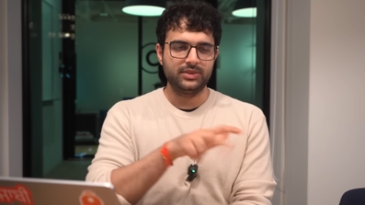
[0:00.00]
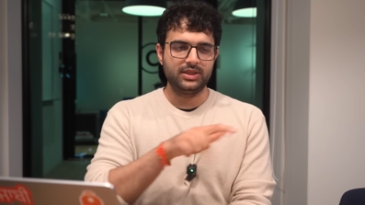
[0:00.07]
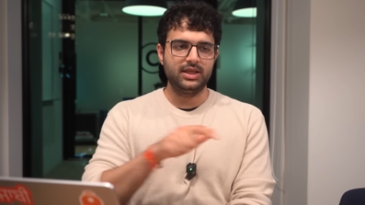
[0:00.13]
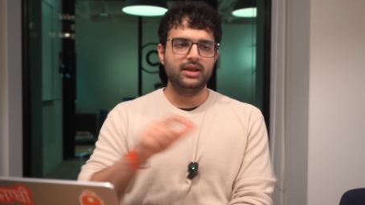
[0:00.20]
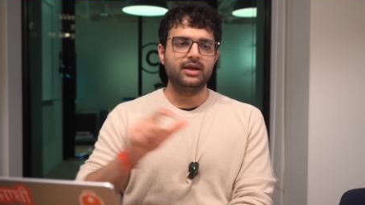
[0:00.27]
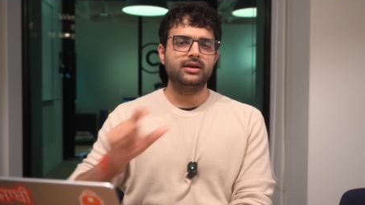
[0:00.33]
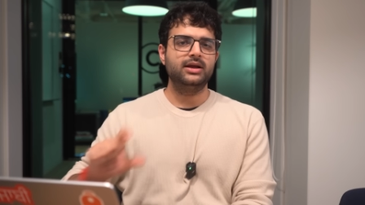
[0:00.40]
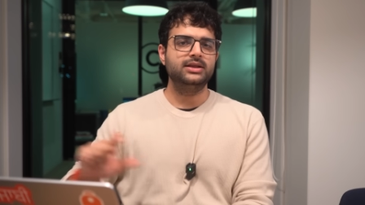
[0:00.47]

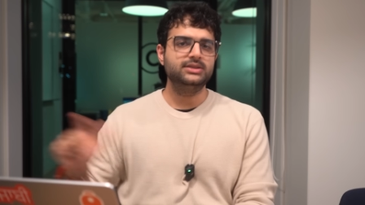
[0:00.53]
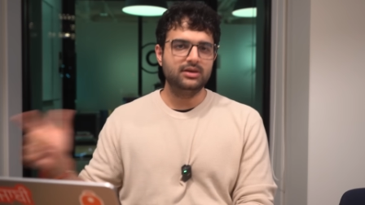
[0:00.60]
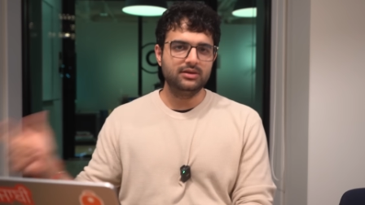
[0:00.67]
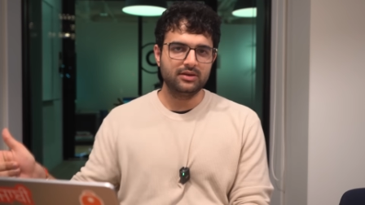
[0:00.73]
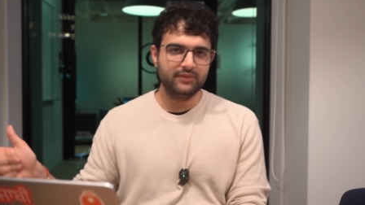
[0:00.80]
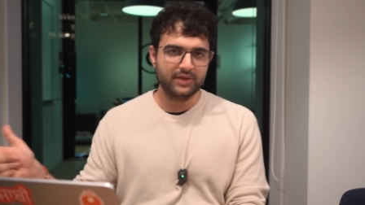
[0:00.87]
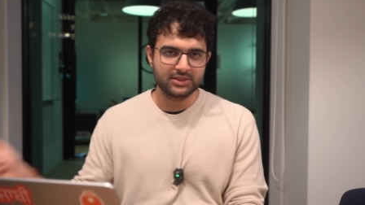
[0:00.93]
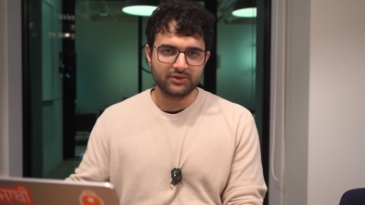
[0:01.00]
There are
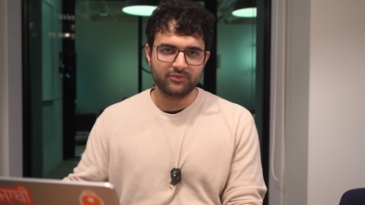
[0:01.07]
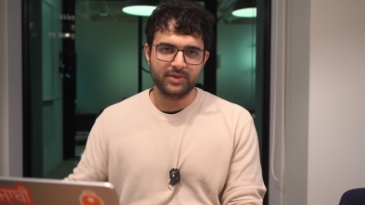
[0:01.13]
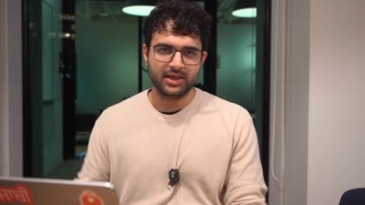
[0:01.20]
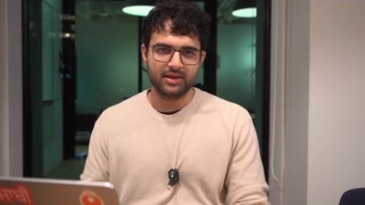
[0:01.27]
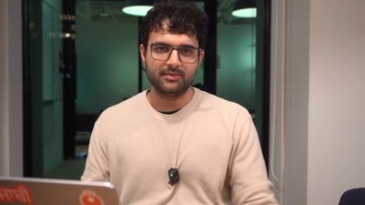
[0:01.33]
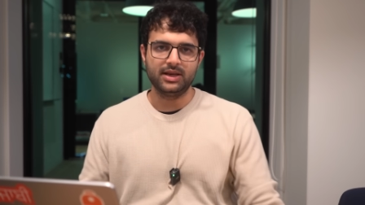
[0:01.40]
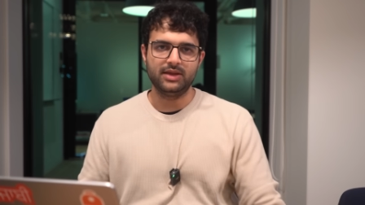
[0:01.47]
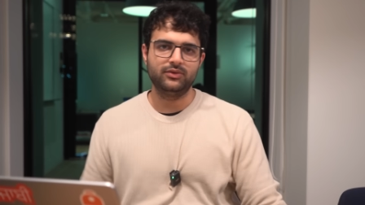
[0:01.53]
uncertain ways of
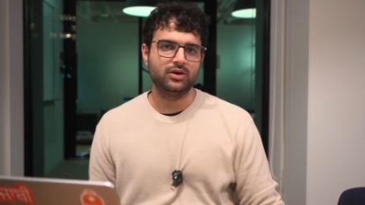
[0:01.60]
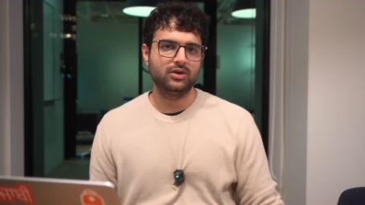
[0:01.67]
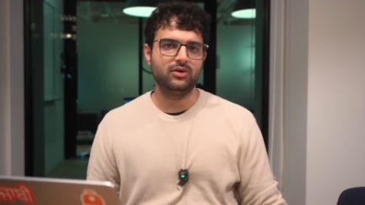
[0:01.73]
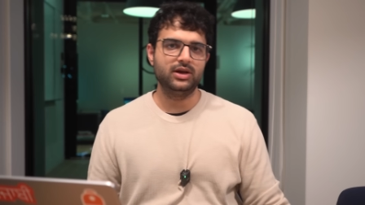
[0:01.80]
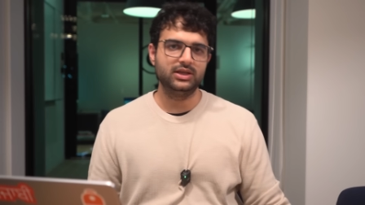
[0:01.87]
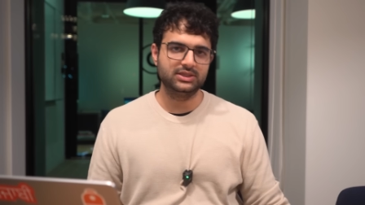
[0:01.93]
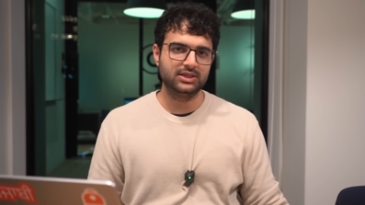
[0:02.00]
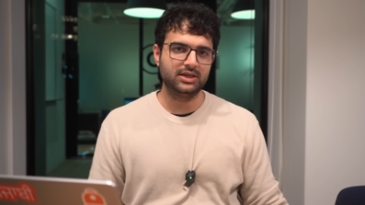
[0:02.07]
making money if you're a
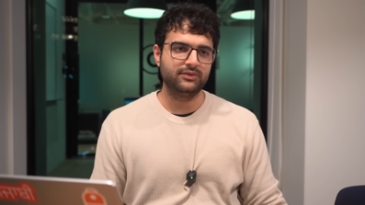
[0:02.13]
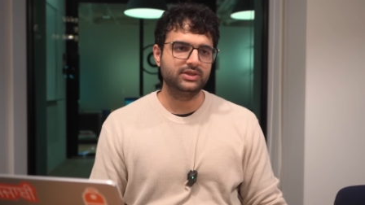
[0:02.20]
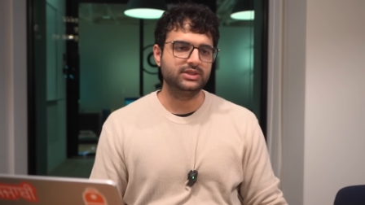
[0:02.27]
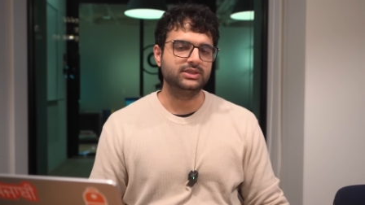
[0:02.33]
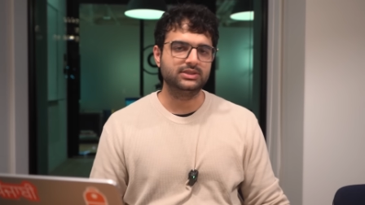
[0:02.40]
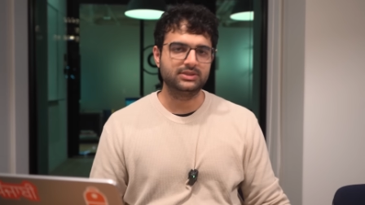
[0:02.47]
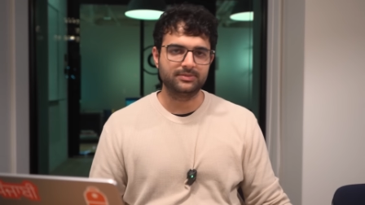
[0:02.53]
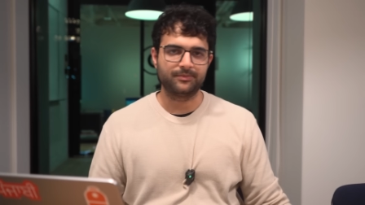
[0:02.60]
good engineer, which
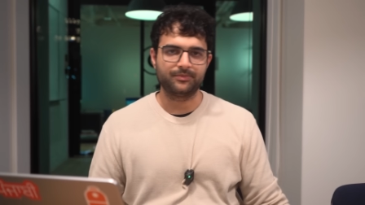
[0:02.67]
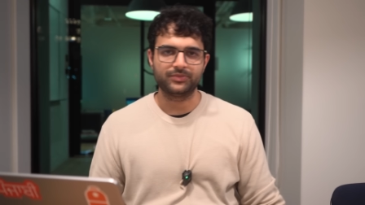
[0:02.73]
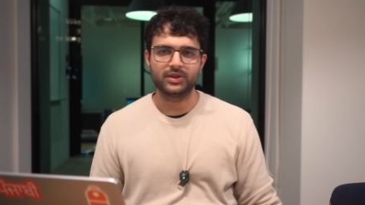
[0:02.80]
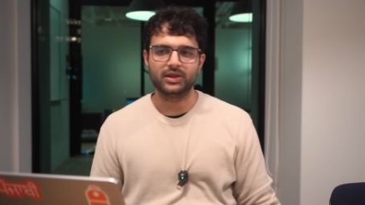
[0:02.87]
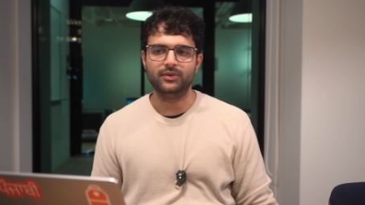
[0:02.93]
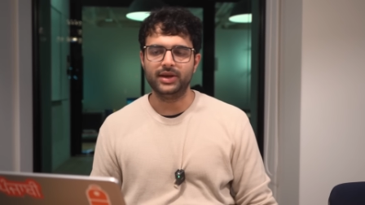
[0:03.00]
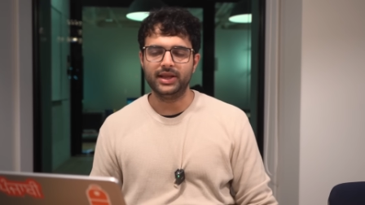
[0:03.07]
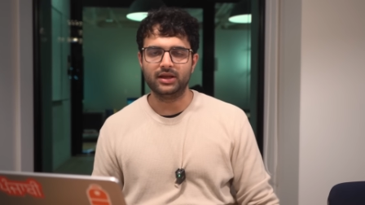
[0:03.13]
is
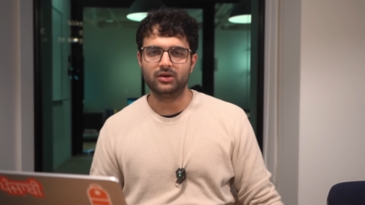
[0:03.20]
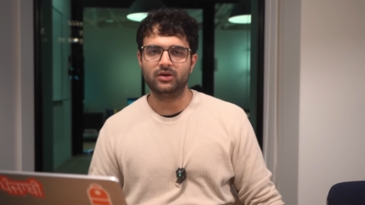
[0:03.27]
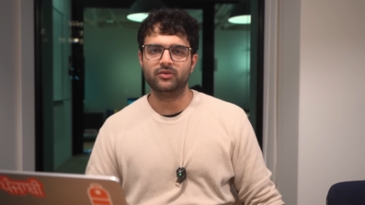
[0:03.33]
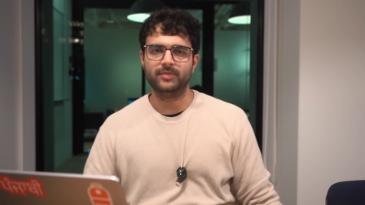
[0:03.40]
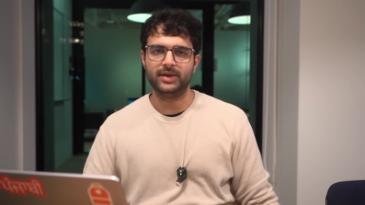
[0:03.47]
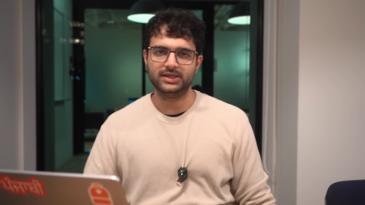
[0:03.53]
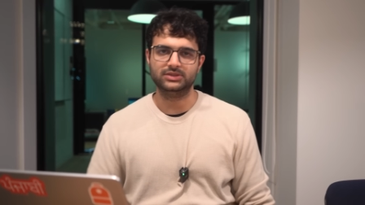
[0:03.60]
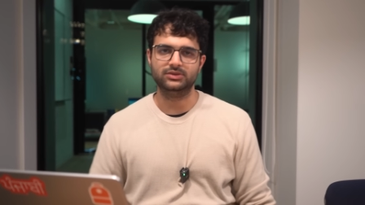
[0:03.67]
you take a lot
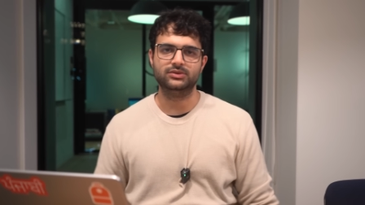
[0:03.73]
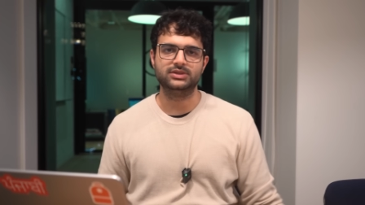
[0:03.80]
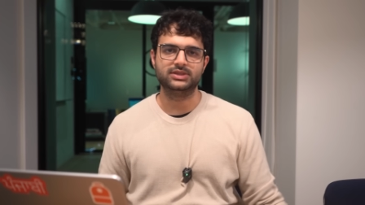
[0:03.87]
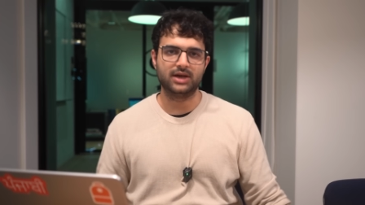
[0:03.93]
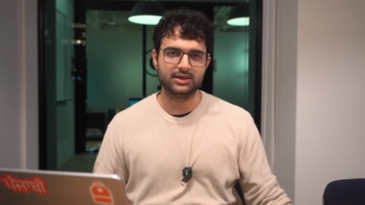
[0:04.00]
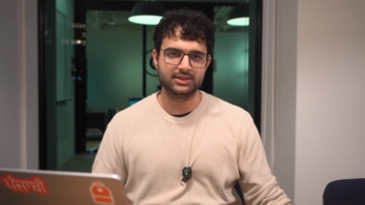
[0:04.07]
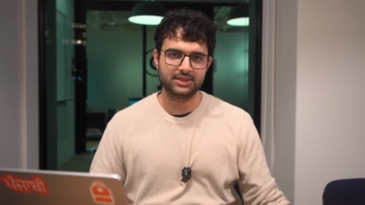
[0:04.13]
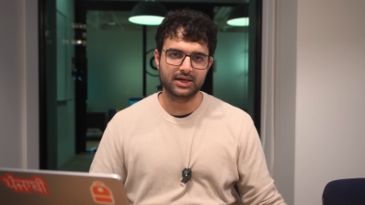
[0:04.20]
of bets, you
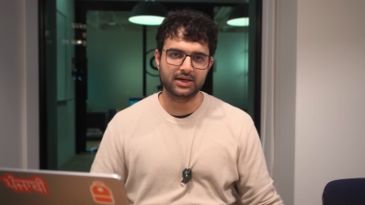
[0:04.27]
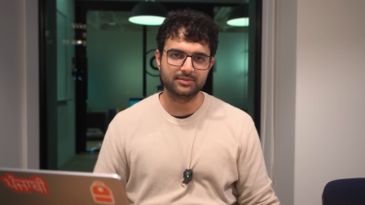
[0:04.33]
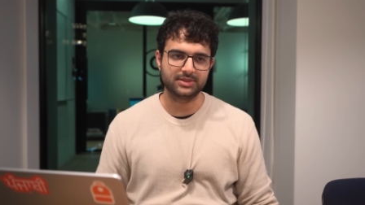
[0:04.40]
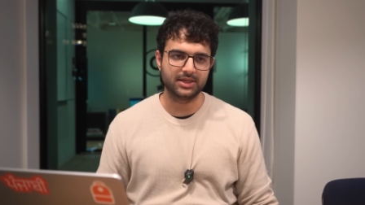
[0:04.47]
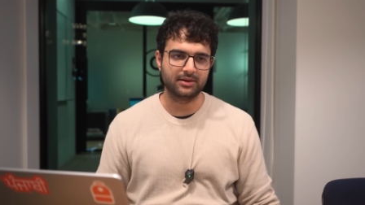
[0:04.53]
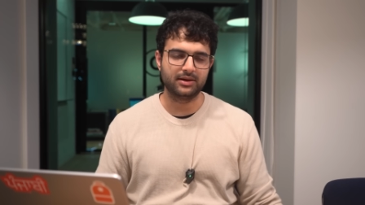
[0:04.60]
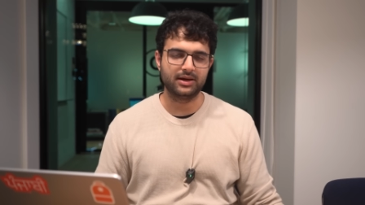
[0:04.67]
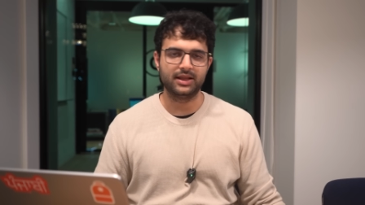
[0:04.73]
start
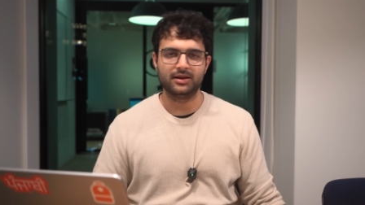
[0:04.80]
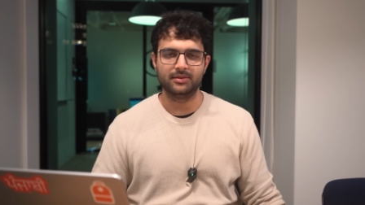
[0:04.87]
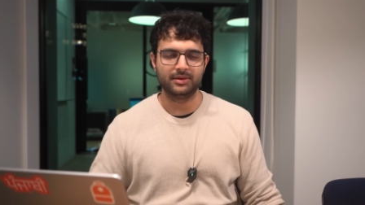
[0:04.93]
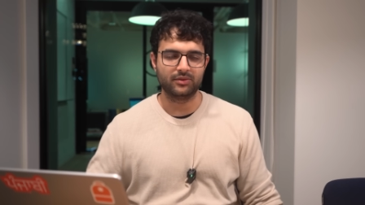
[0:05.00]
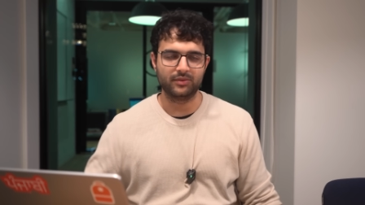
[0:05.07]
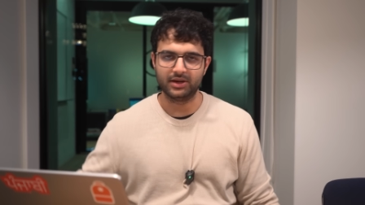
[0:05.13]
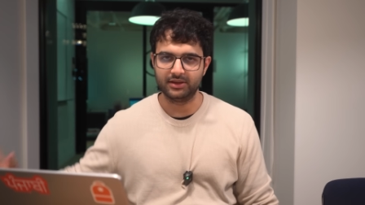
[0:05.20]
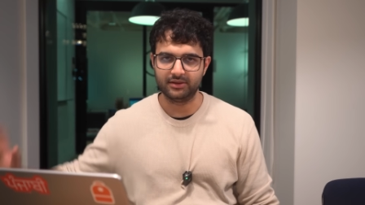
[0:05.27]
startups and take up
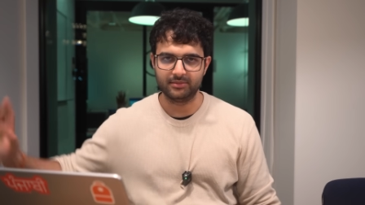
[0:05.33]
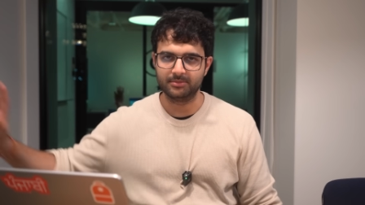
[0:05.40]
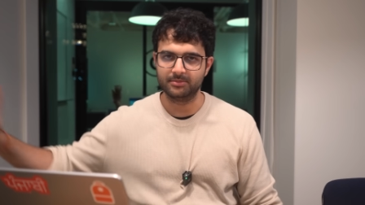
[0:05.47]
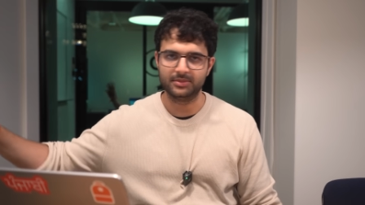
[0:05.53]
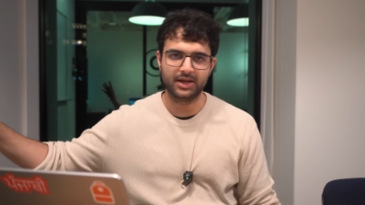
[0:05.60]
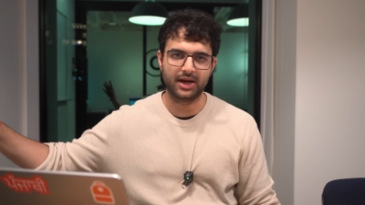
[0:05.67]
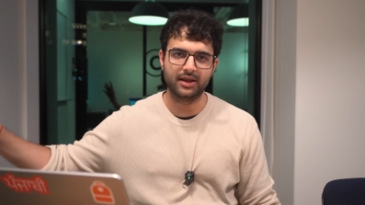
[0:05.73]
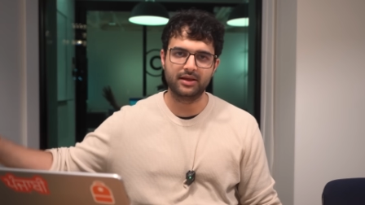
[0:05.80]
equity,
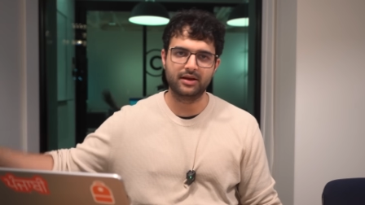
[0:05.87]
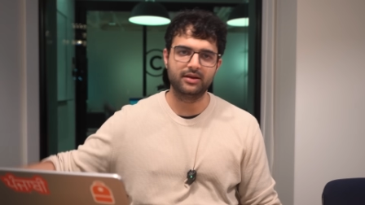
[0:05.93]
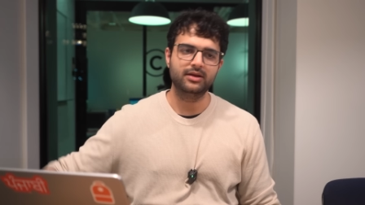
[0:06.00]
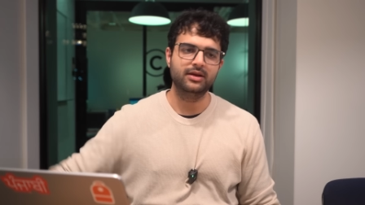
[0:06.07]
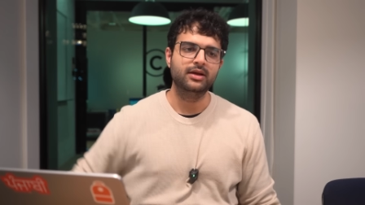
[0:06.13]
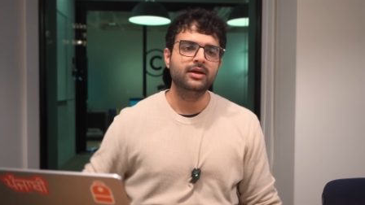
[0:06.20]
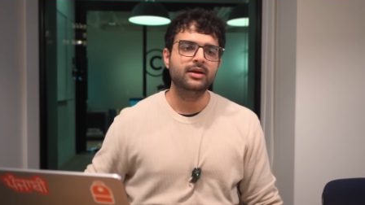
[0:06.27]
yada yada.